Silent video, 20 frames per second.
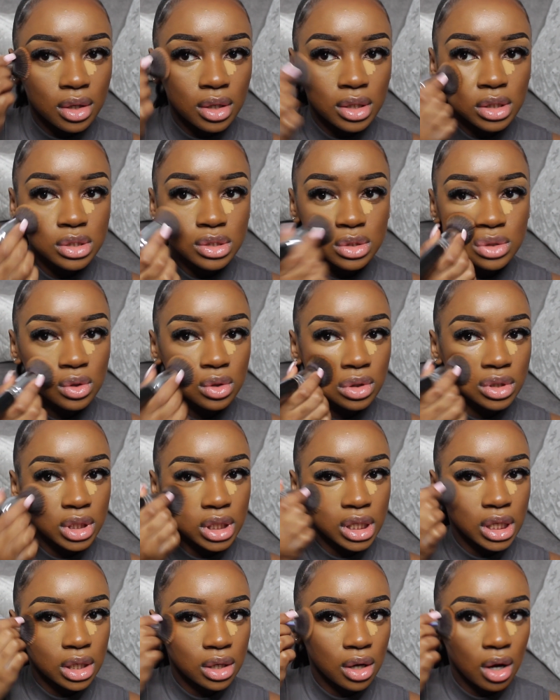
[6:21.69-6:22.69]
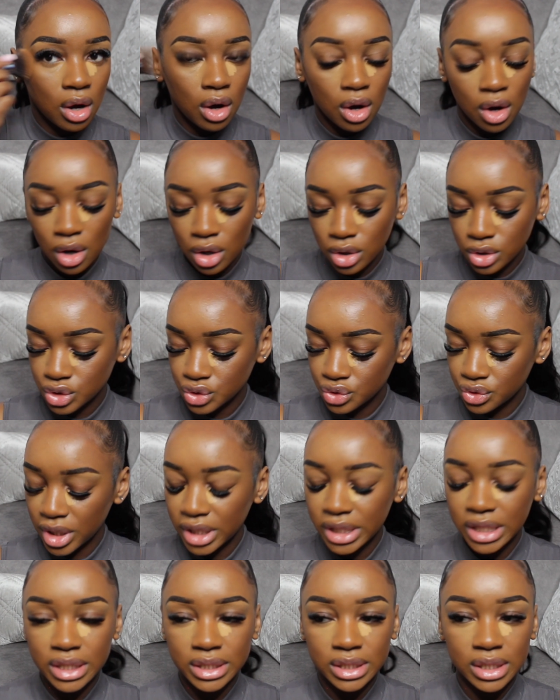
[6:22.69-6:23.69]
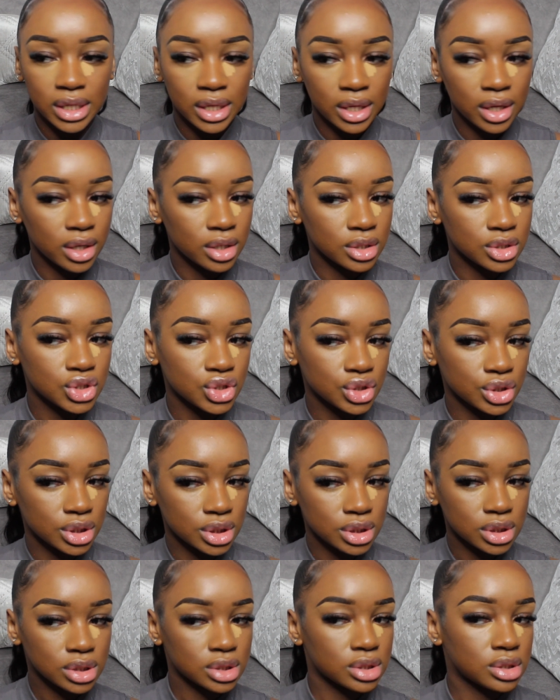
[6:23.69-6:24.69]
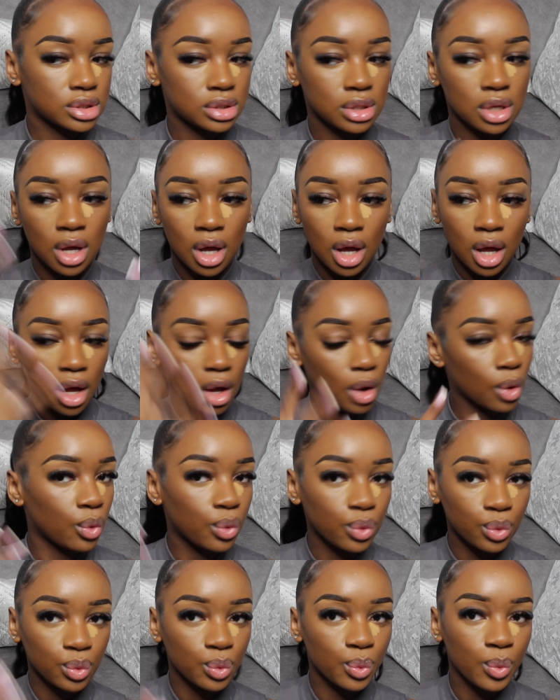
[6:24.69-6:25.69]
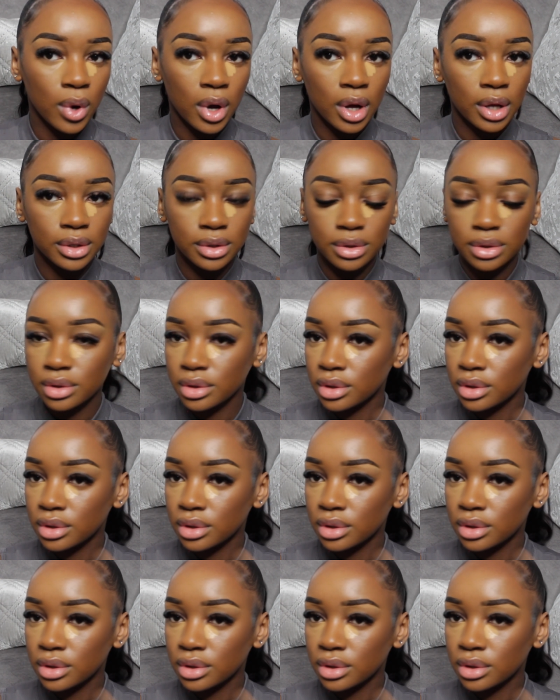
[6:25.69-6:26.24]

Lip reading: it's not looking harsh or anything. It's just all one.